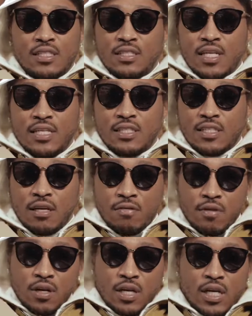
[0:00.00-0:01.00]
say Seth.
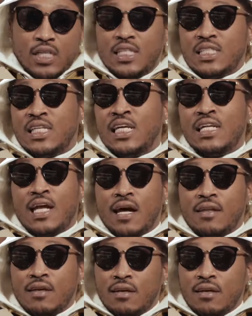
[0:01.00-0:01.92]
It's just he not there.